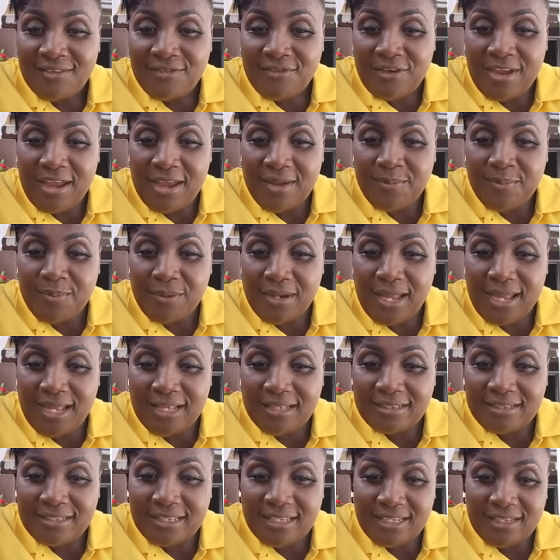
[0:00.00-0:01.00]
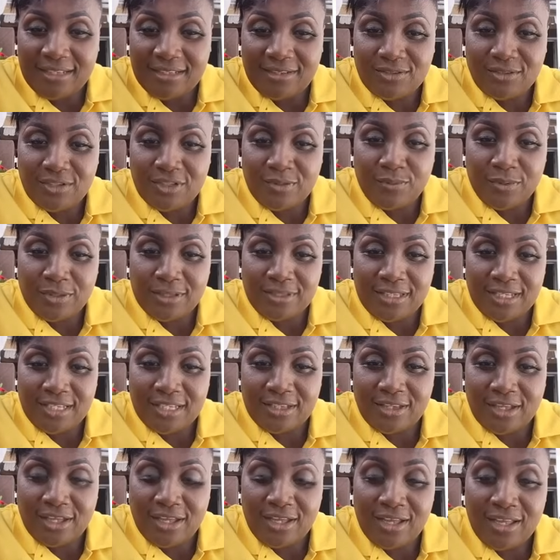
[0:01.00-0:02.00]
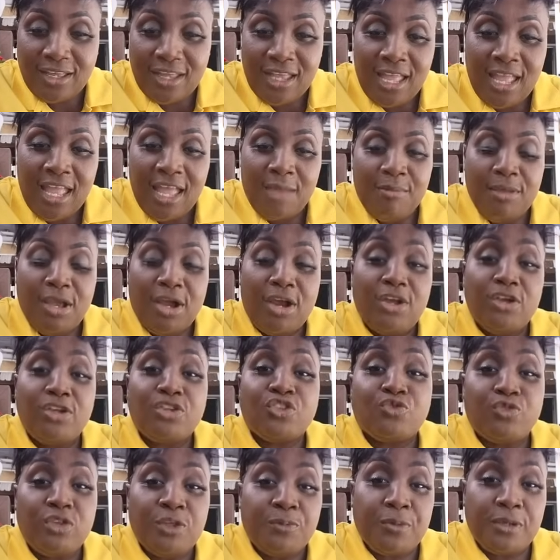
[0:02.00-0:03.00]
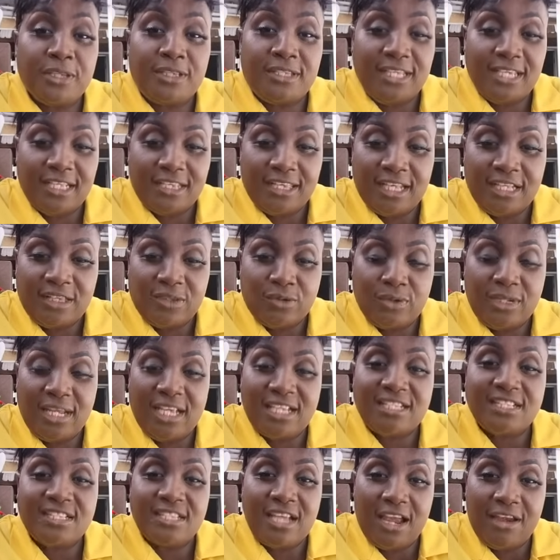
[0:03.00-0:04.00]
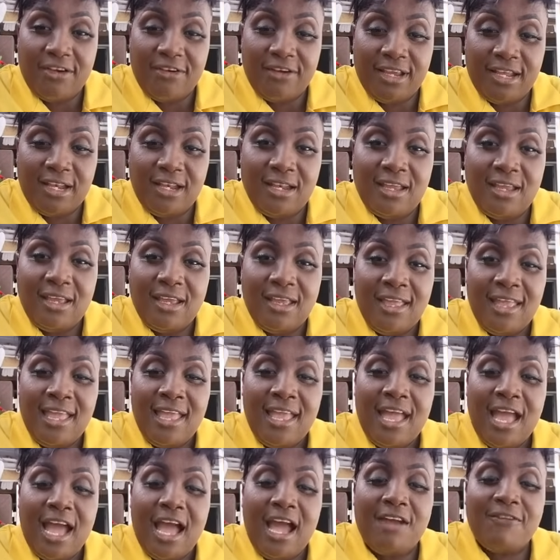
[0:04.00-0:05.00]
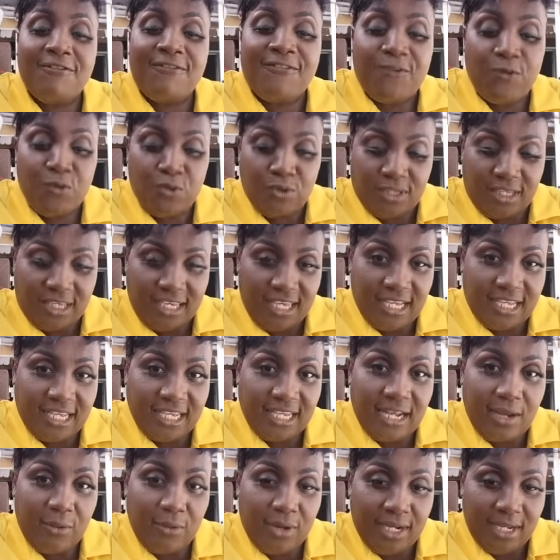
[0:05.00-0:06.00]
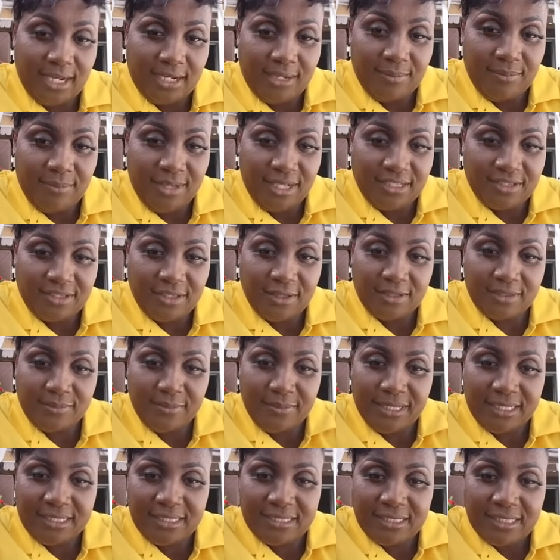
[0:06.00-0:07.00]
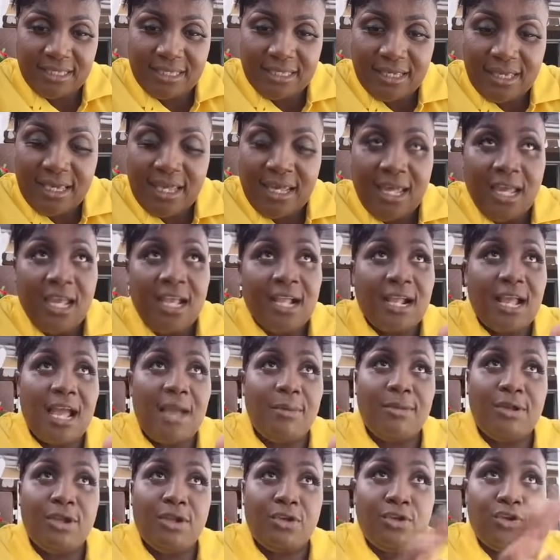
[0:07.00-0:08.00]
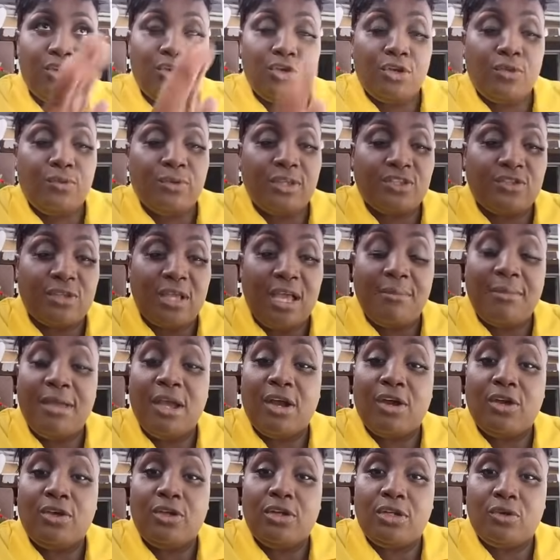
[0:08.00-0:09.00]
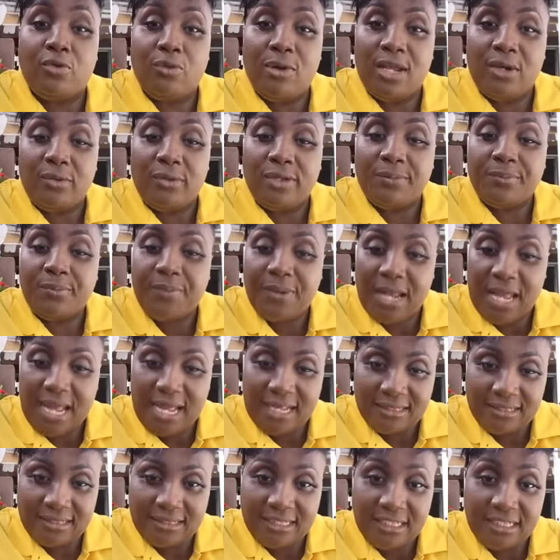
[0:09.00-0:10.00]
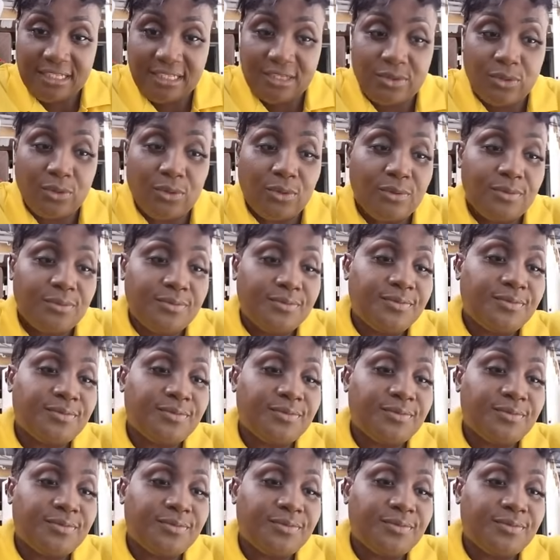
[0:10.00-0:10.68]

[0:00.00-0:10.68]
Fried plantain, sweet potato. Now I got the sweet potato to the sorrel and fruit cake in one of the mixers mixing. Come in the none with, I'm going to do the one with plantain too.